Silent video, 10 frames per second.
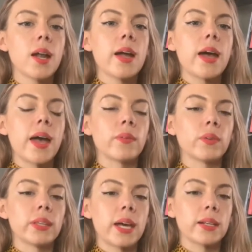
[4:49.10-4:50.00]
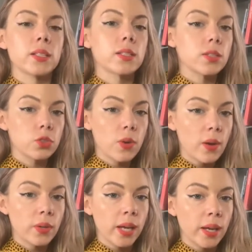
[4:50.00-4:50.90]
And when that is
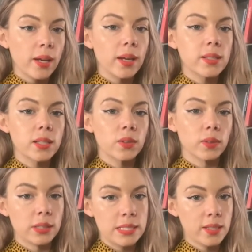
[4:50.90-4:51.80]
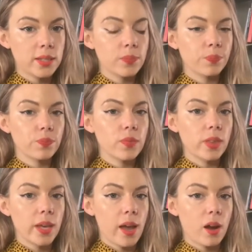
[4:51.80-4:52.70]
drowning, it's going to release the
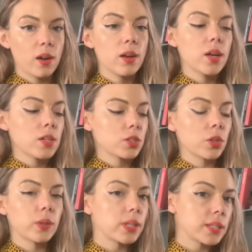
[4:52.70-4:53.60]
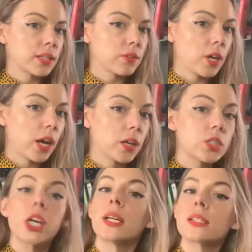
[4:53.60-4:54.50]
hair. So it doesn't give your hair a
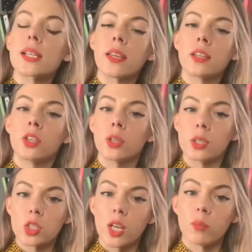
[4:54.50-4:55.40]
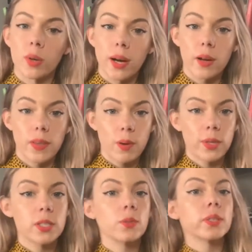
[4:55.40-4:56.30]
chance, and then you're going to shed more hair that way.
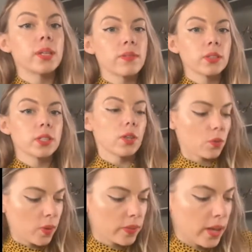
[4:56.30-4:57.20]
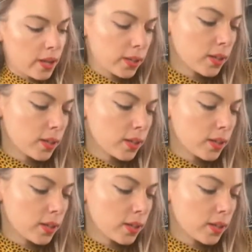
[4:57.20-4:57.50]
So we definitely don't want that.